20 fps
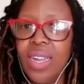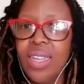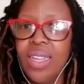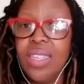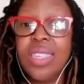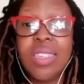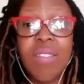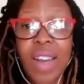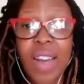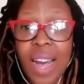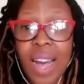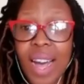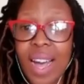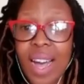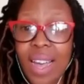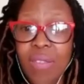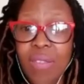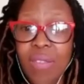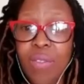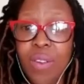
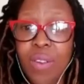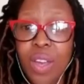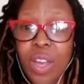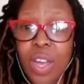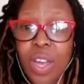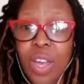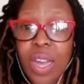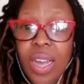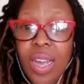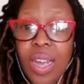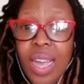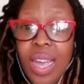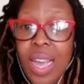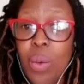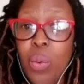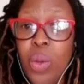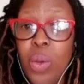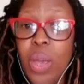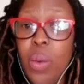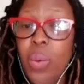survive.
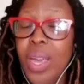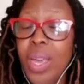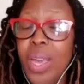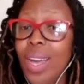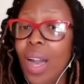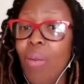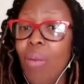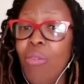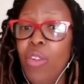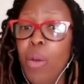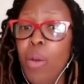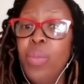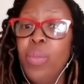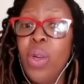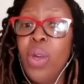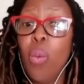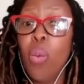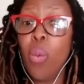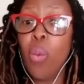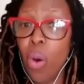We come from
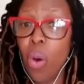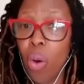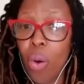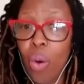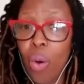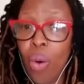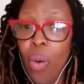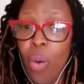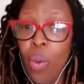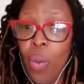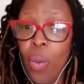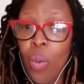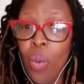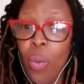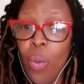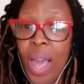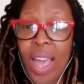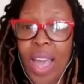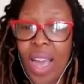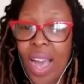the war,
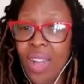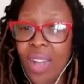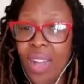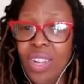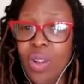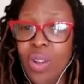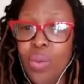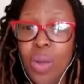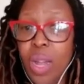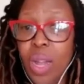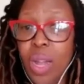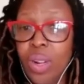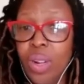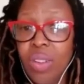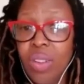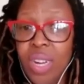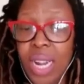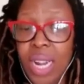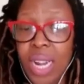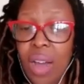but actually we are not
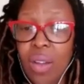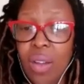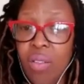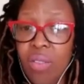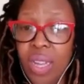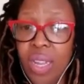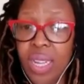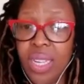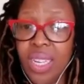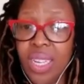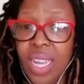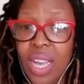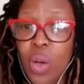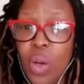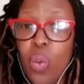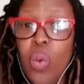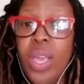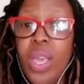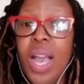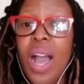even out of it.
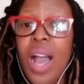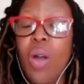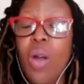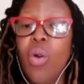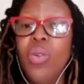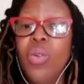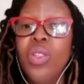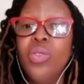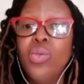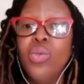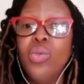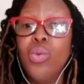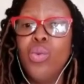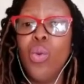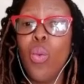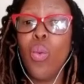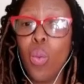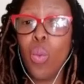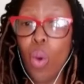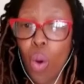We are going
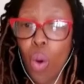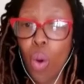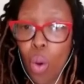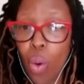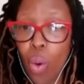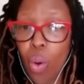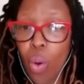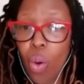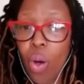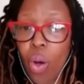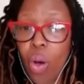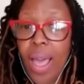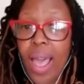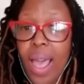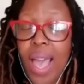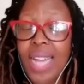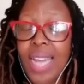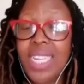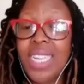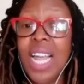through war,
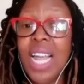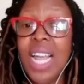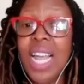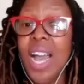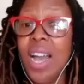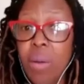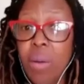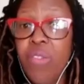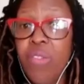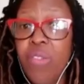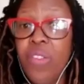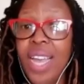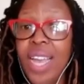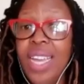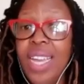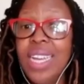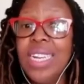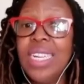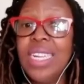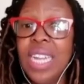a
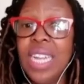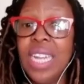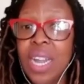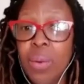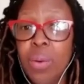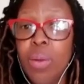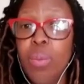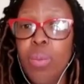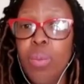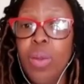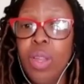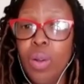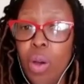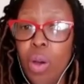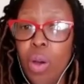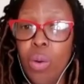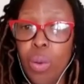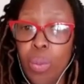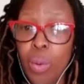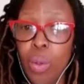terrifying, terribly
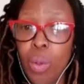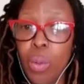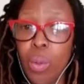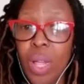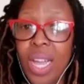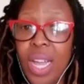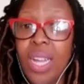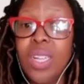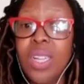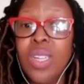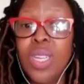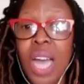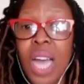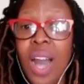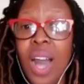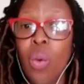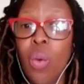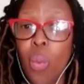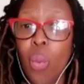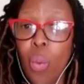horrible,
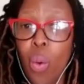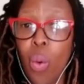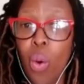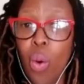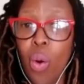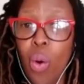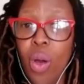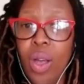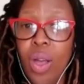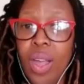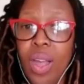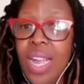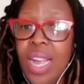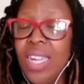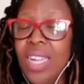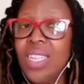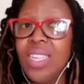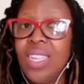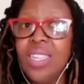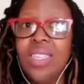dark war.
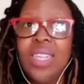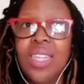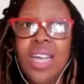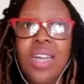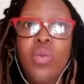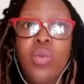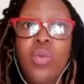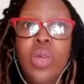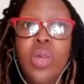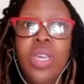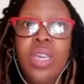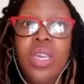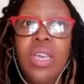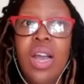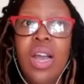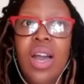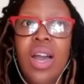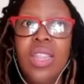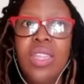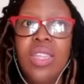It's just that we
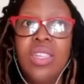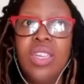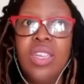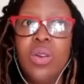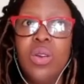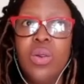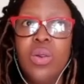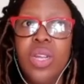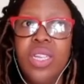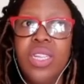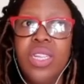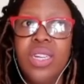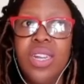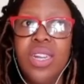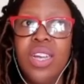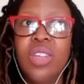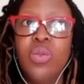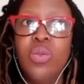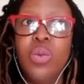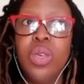are the generation,
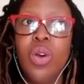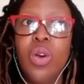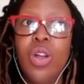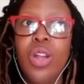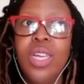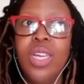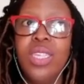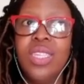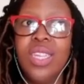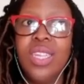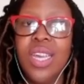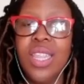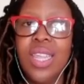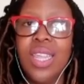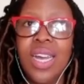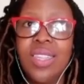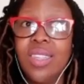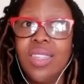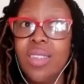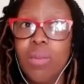as we always say,
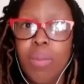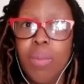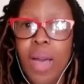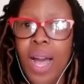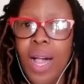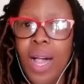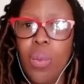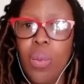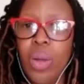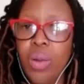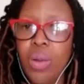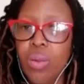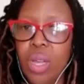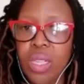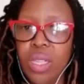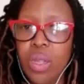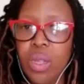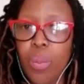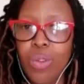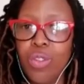that smile when we
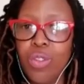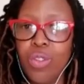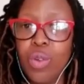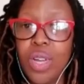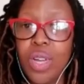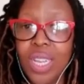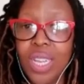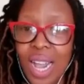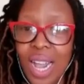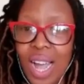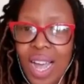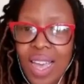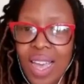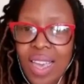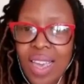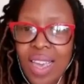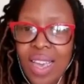are supposed to cry.